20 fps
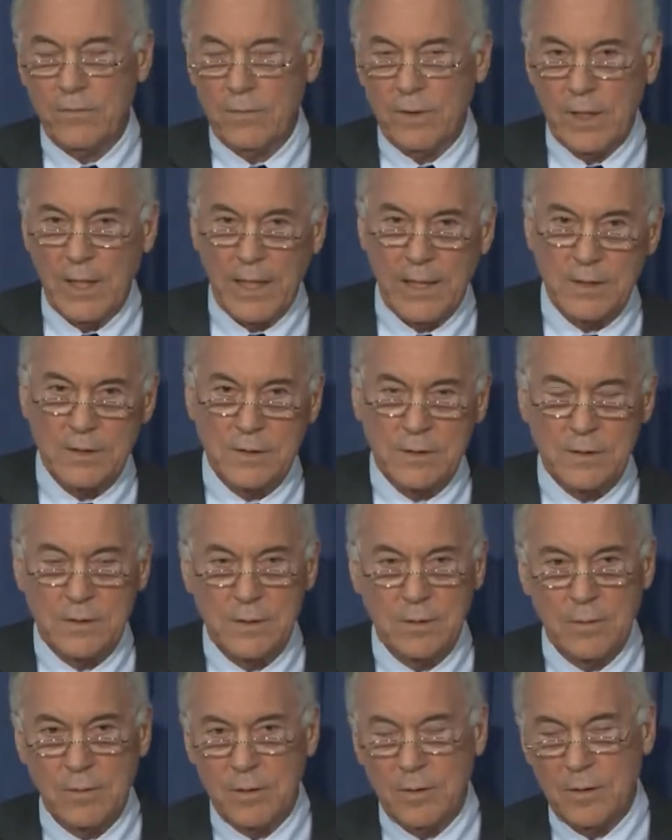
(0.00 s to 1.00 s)
The next
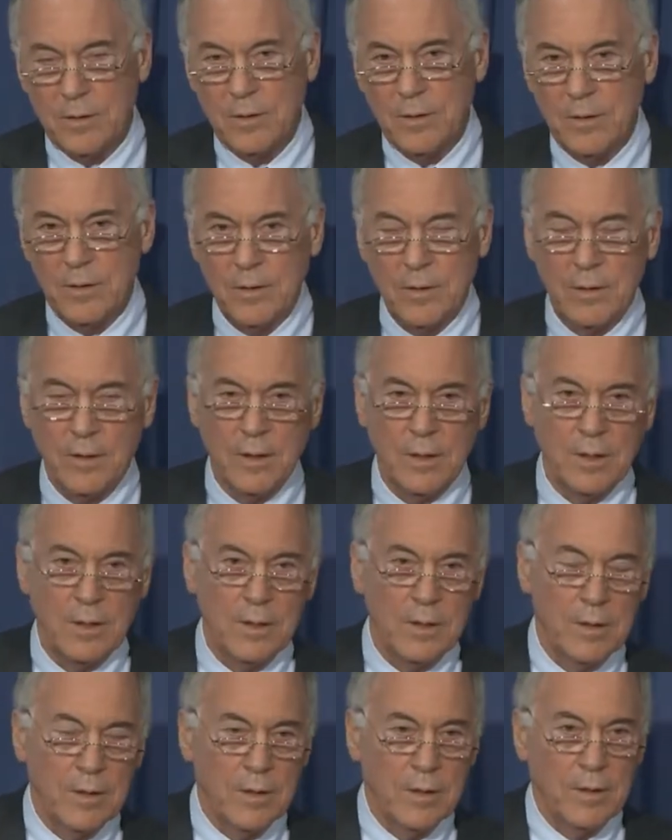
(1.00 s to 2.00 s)
uh, uh, uh,
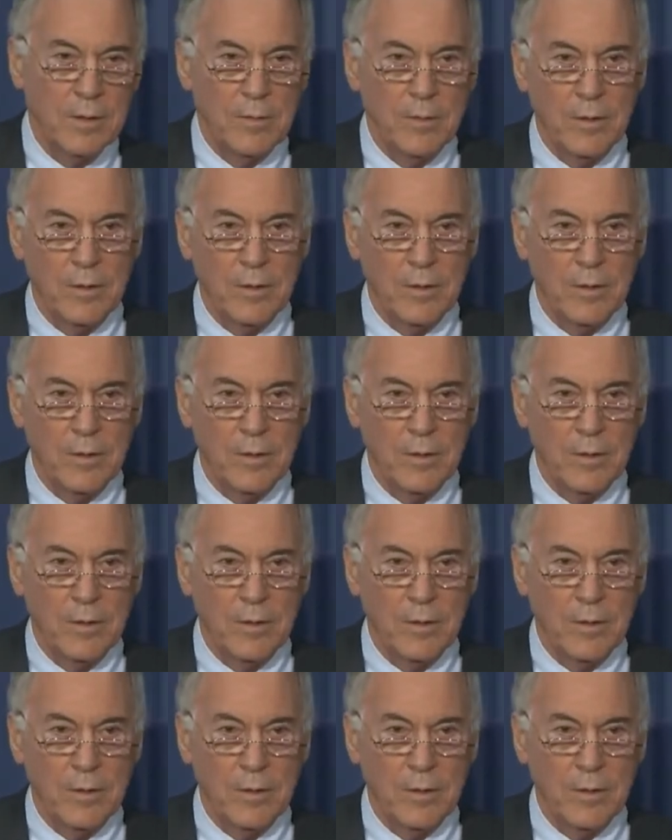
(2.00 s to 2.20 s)
uh